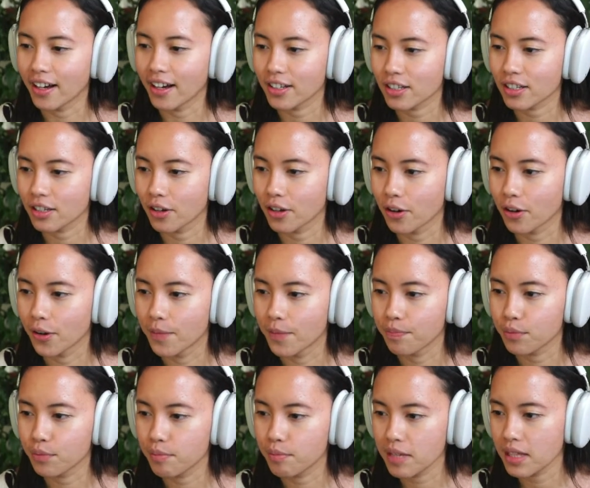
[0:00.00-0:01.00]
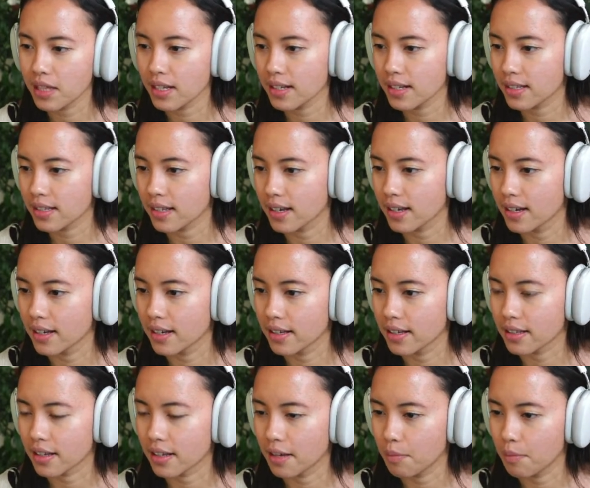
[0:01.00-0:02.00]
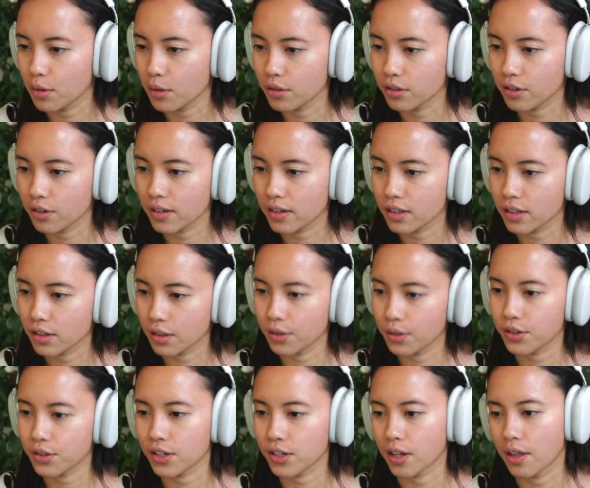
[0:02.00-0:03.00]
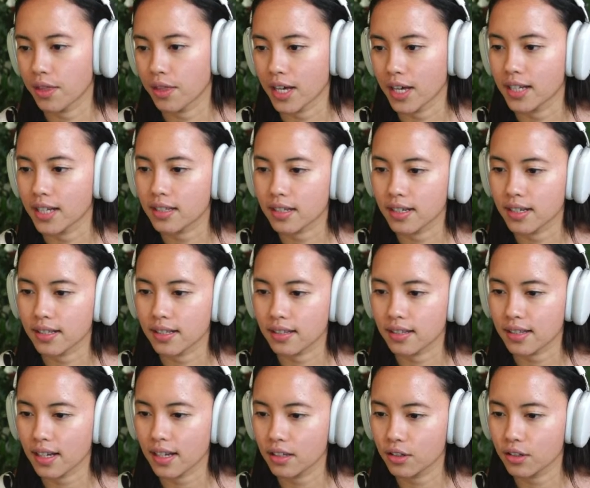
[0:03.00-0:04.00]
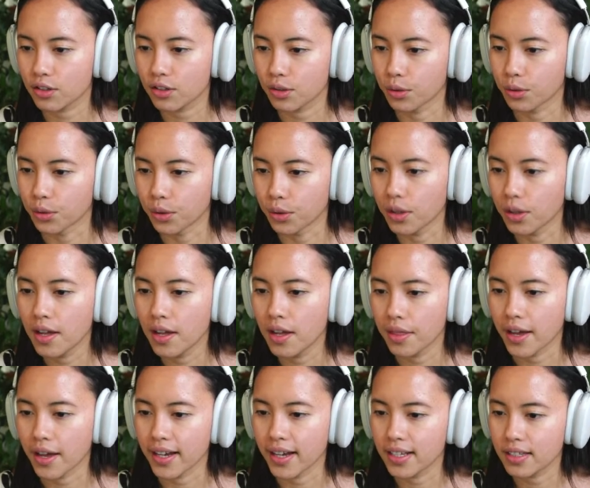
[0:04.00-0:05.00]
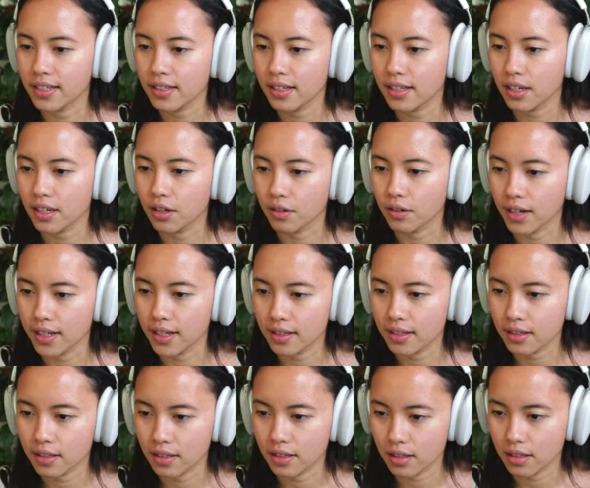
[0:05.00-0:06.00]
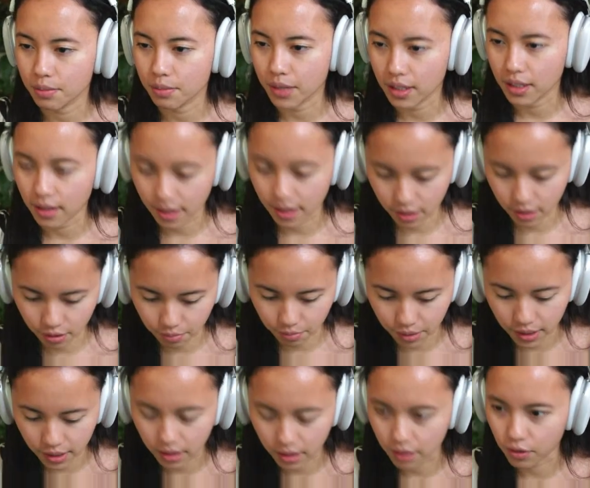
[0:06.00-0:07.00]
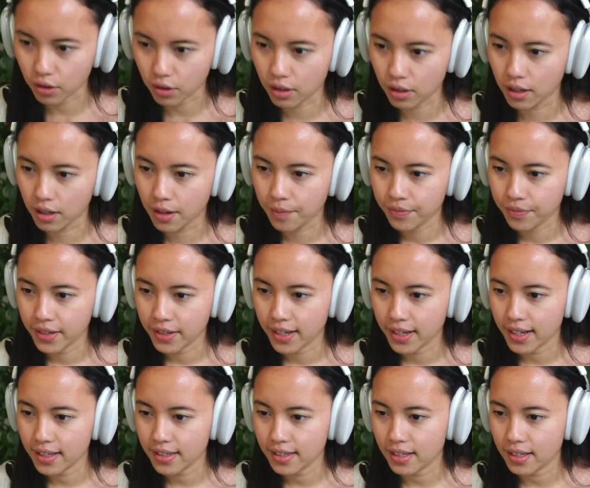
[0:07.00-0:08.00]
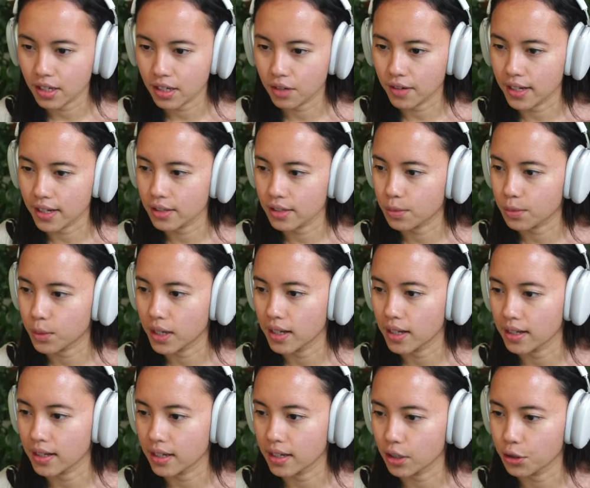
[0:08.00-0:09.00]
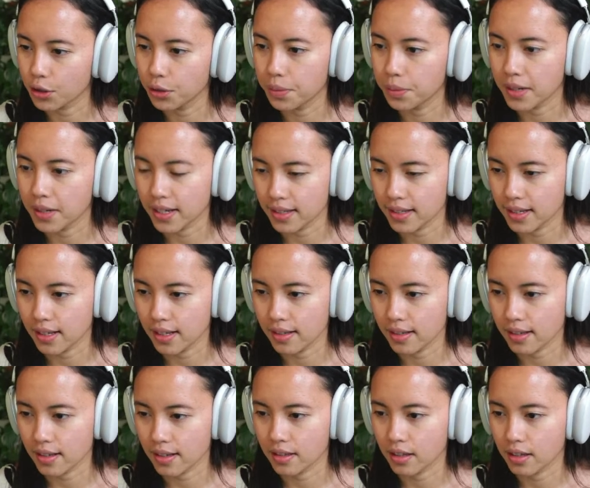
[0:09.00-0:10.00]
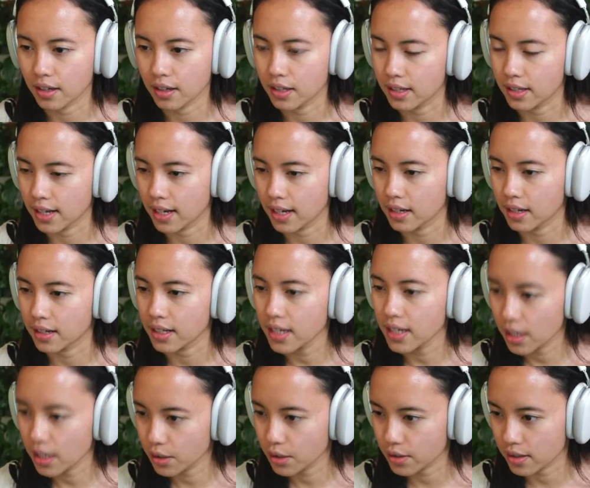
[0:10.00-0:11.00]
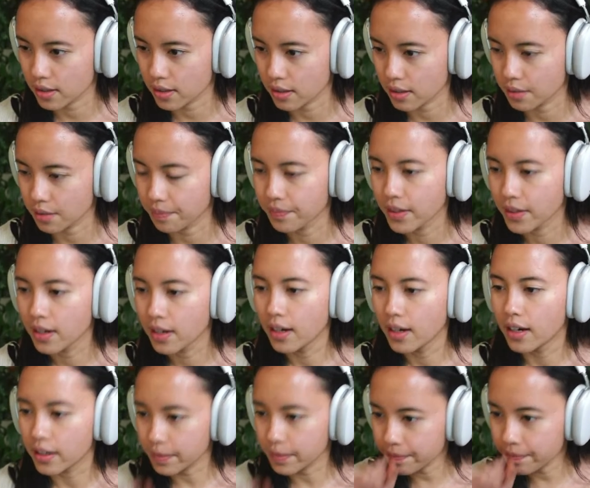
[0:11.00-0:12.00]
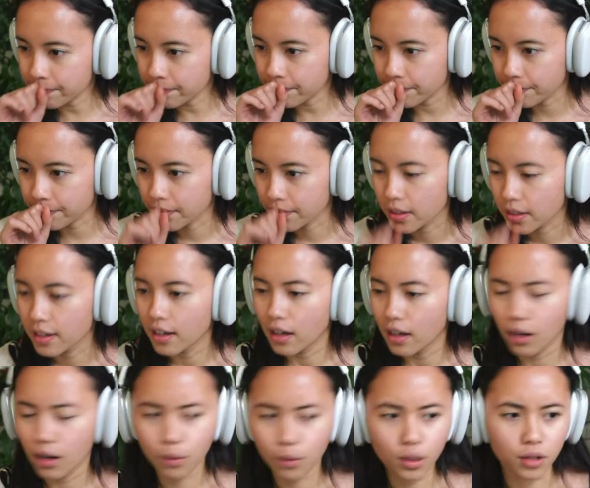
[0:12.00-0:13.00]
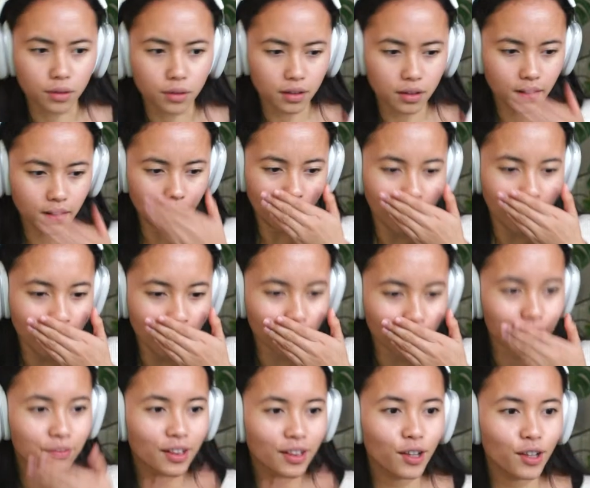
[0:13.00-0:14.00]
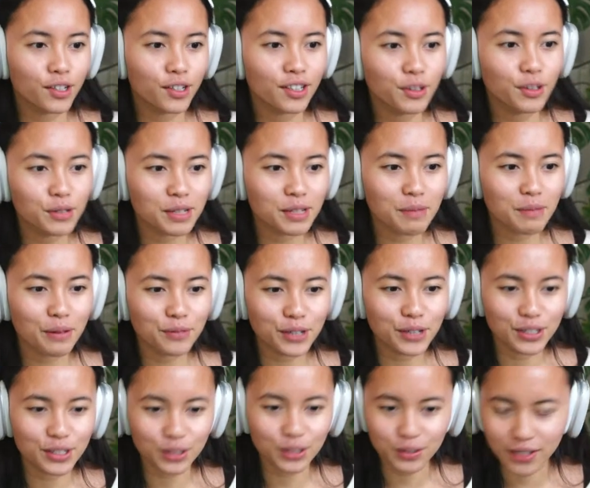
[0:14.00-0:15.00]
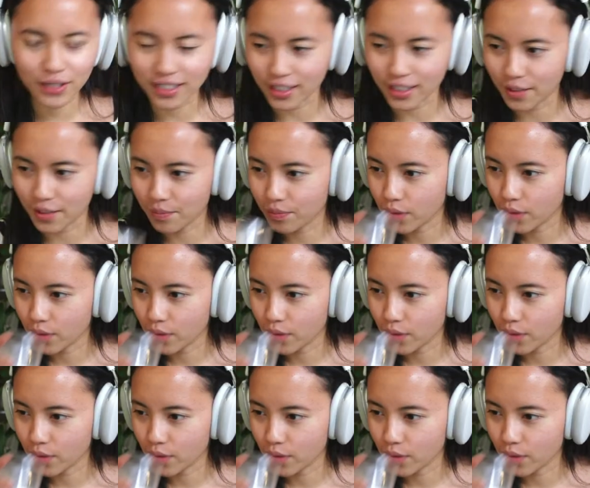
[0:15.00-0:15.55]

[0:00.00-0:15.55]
So Prometheus is a monitoring solution that is a standard tool that integrates, spelled that completely wrong, integrates well in Kubernetes and the container ecosystem. Whoa, losing my voice already.